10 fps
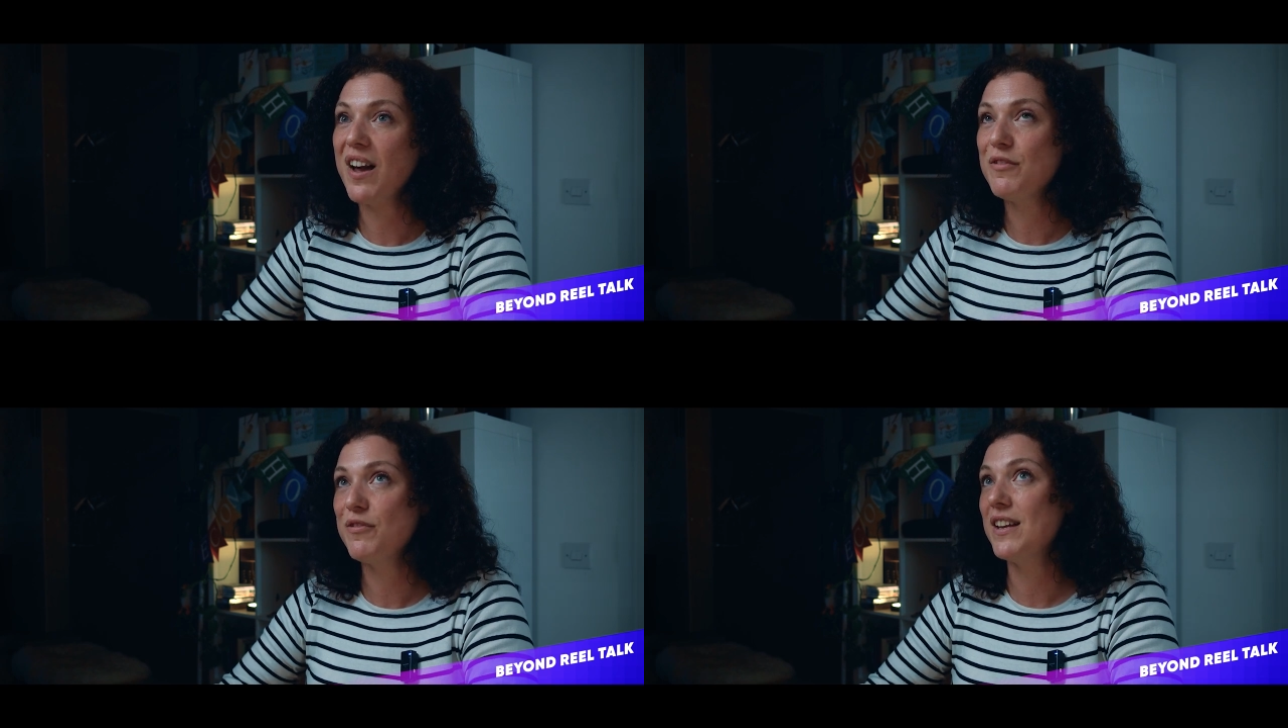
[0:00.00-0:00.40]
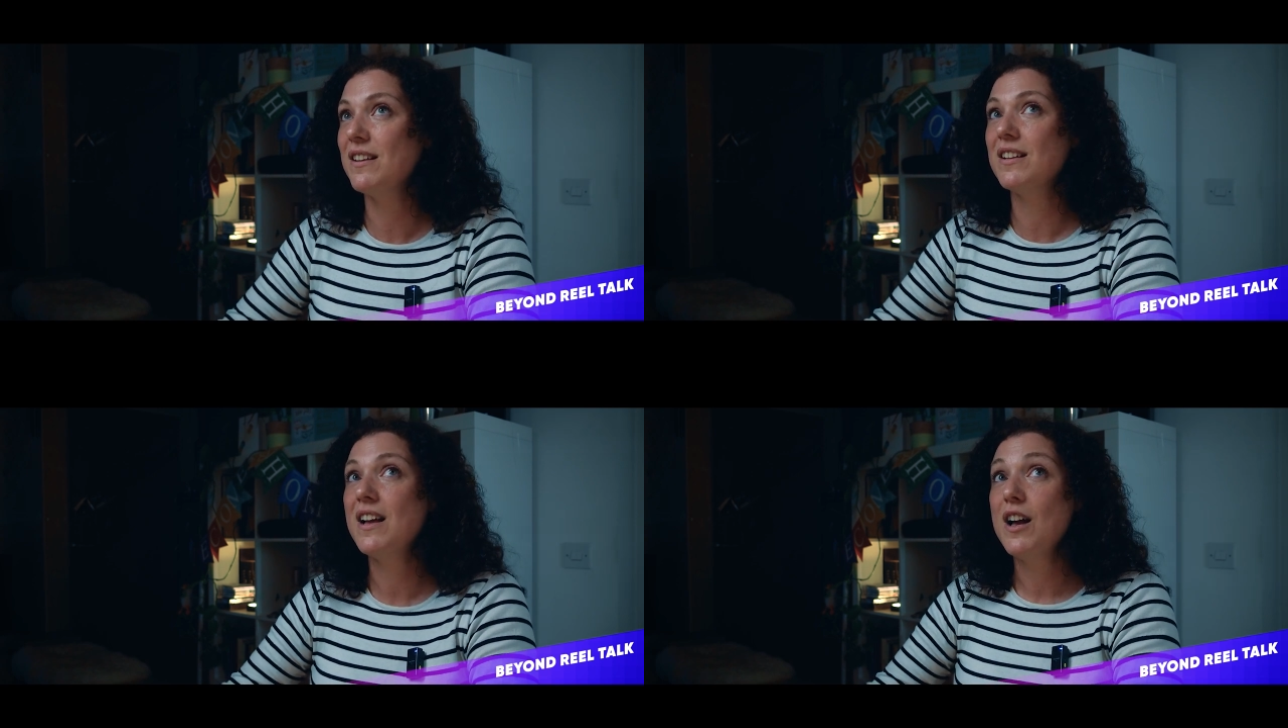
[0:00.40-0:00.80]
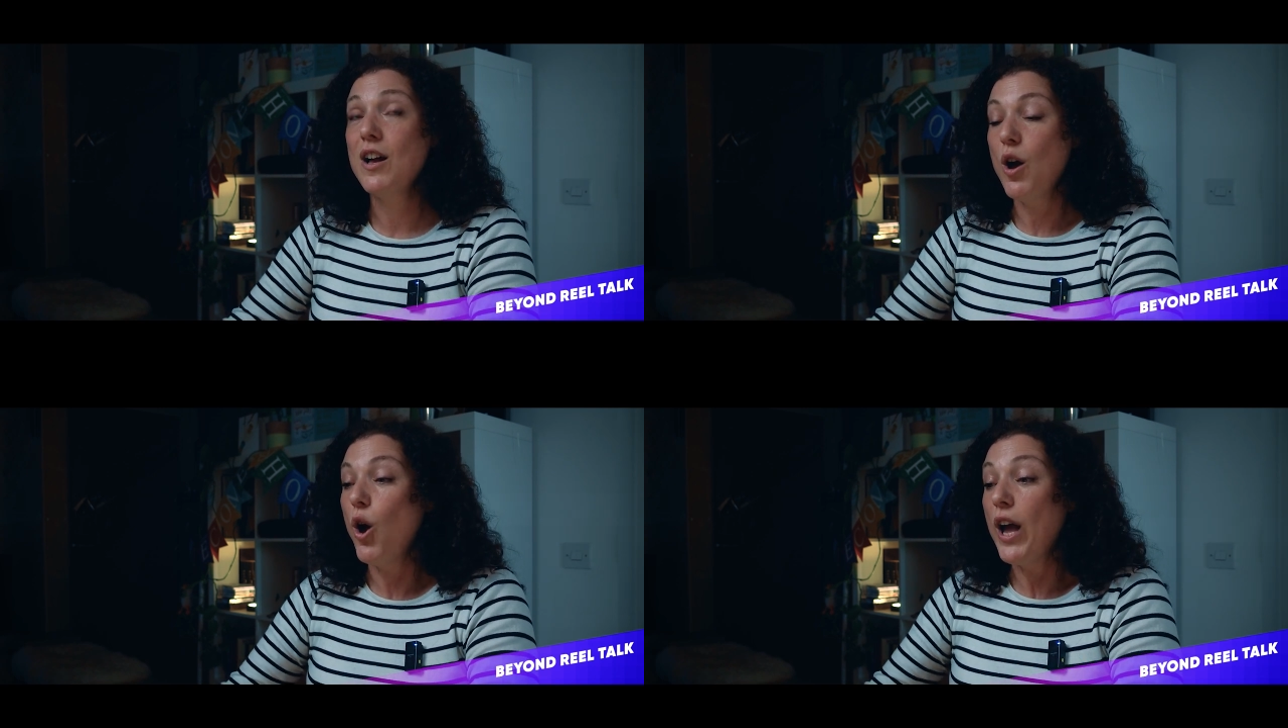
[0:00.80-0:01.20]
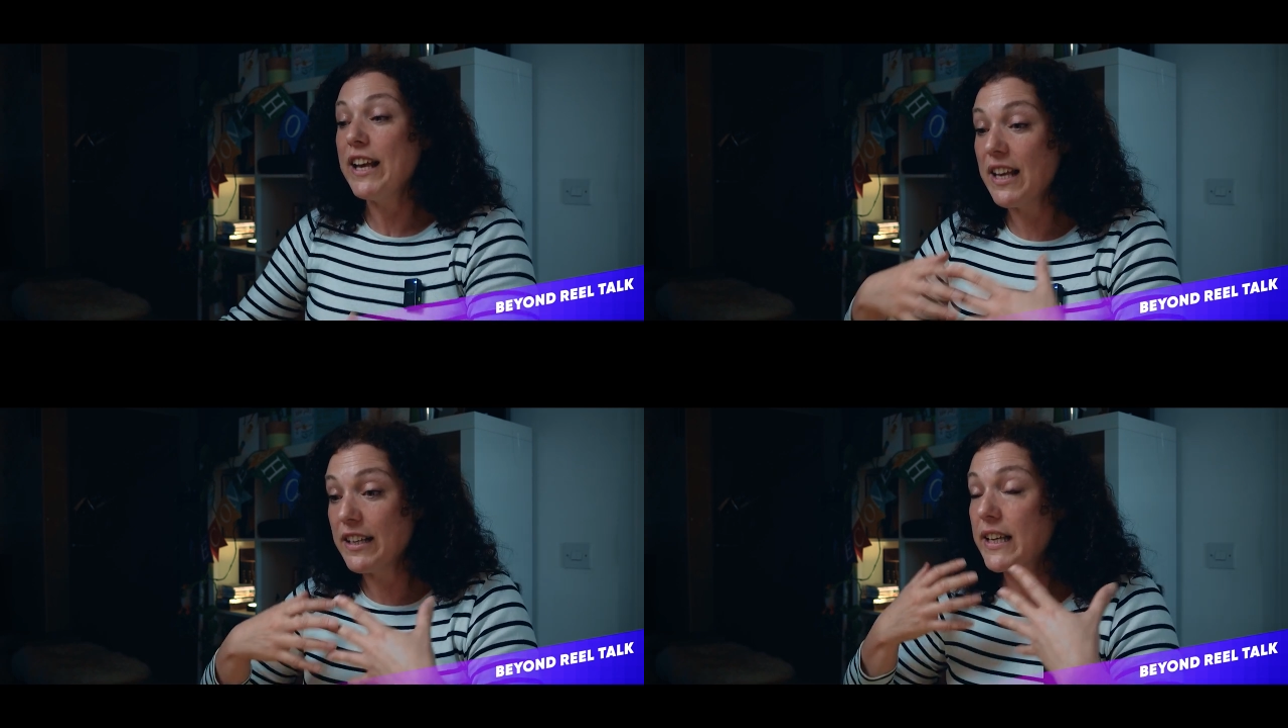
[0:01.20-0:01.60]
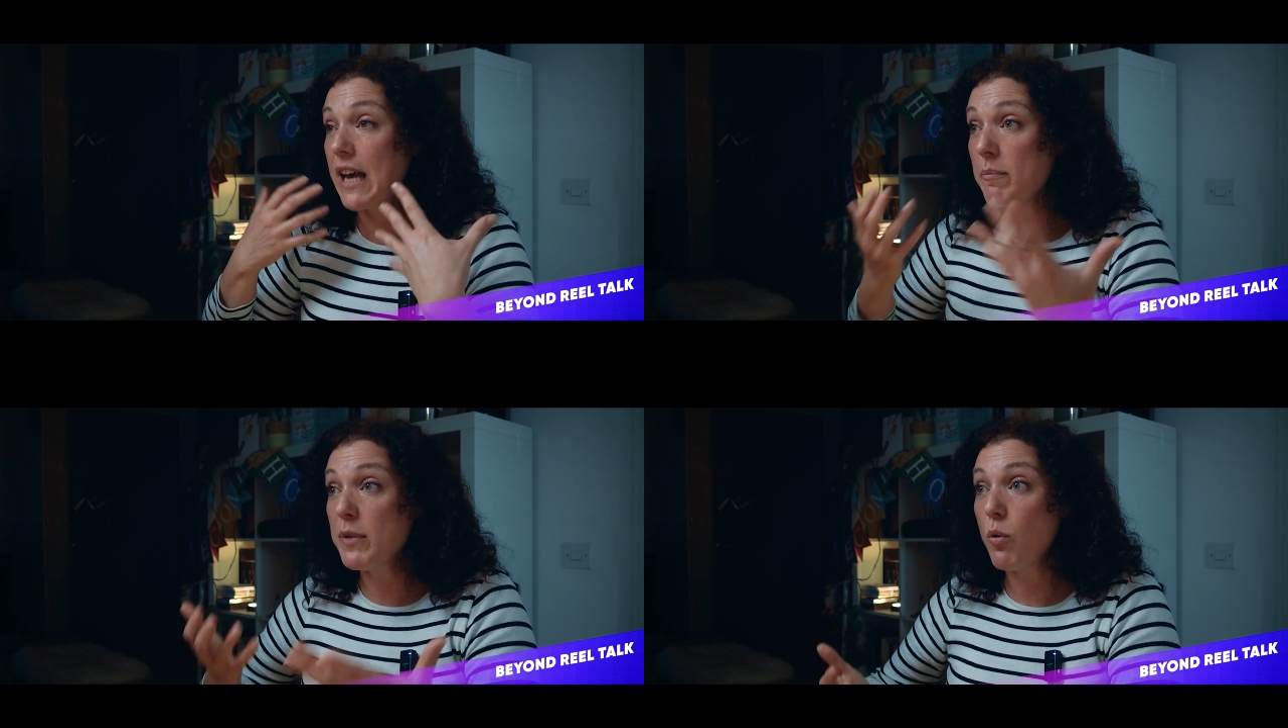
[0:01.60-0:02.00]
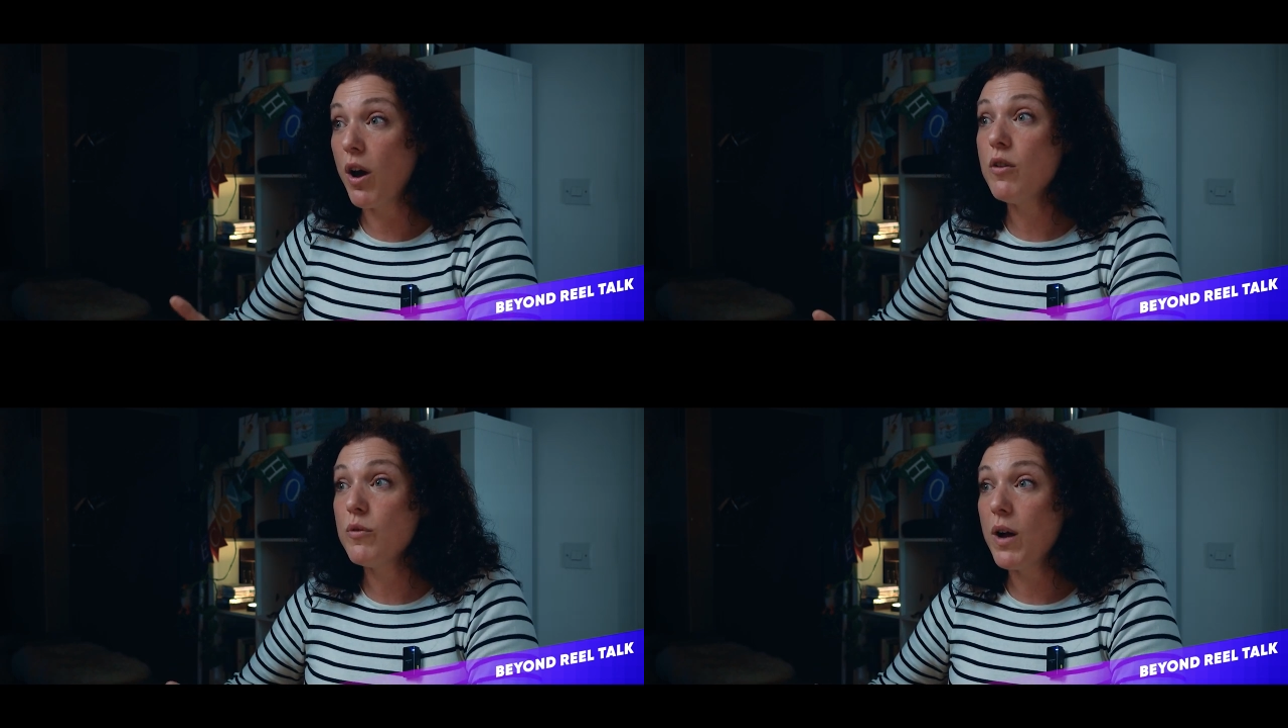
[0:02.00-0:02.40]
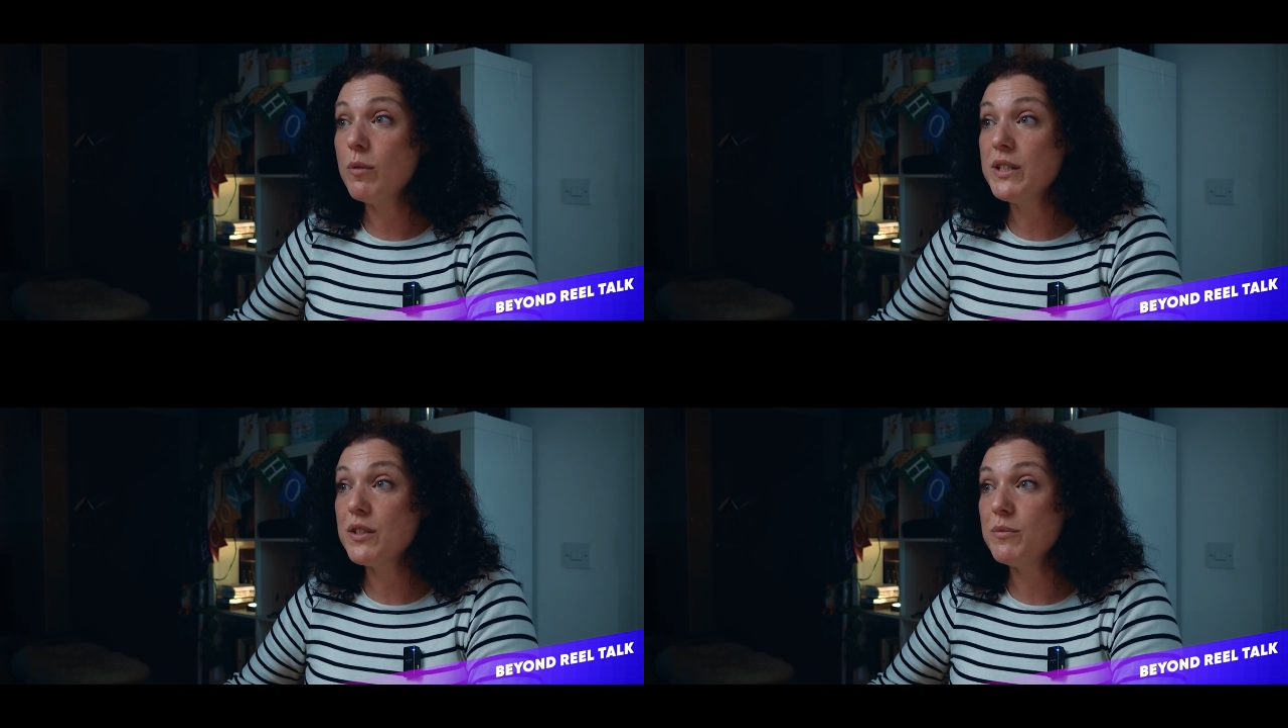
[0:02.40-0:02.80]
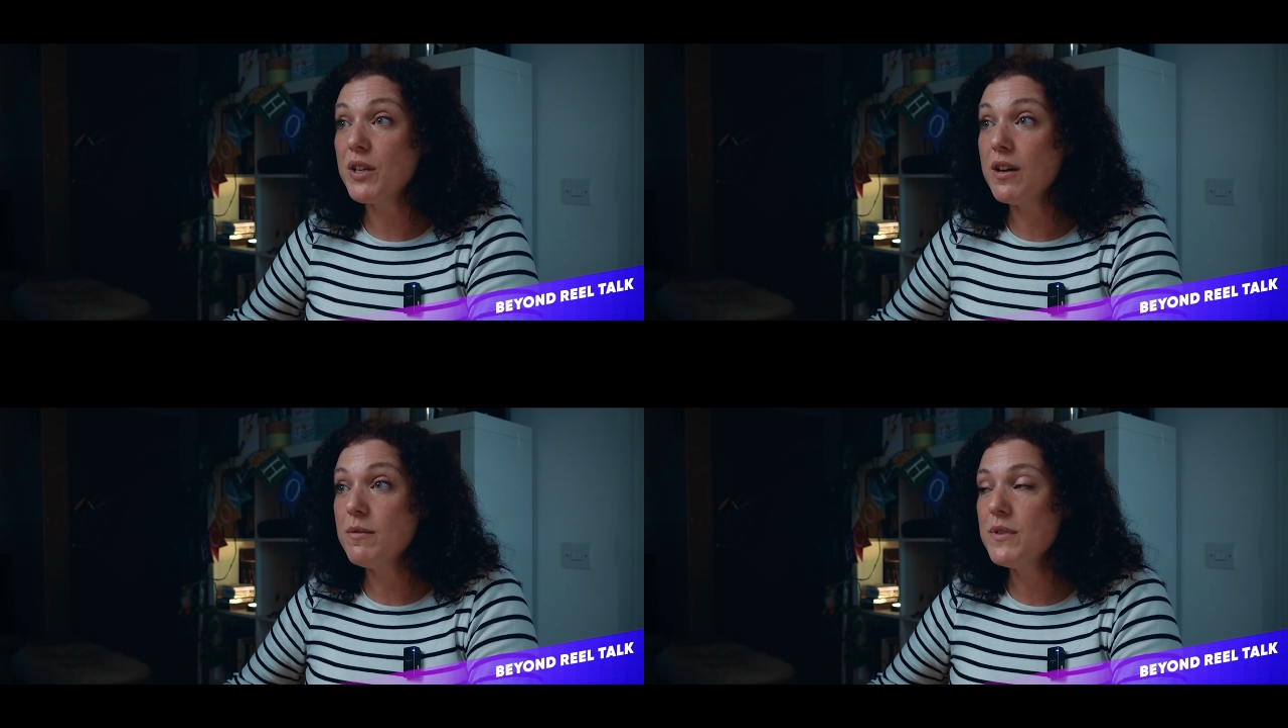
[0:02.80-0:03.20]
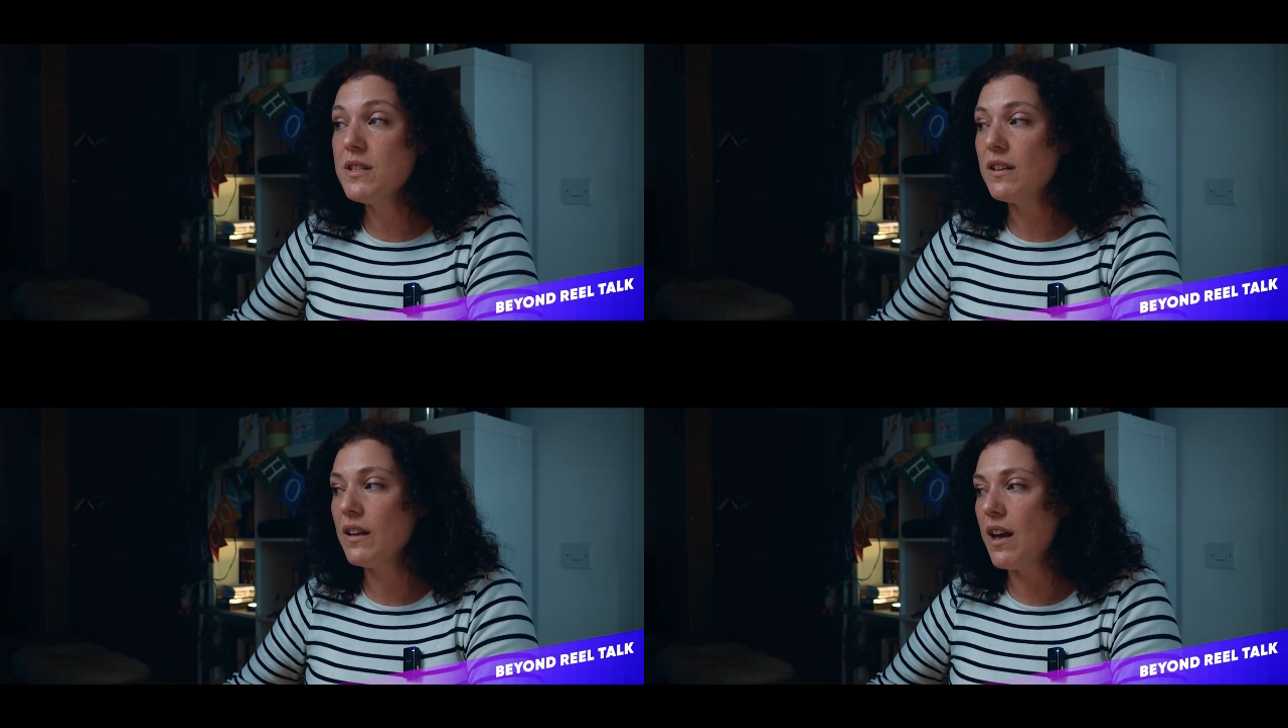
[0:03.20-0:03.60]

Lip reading: I feel it can be quite overwhelming sometimes,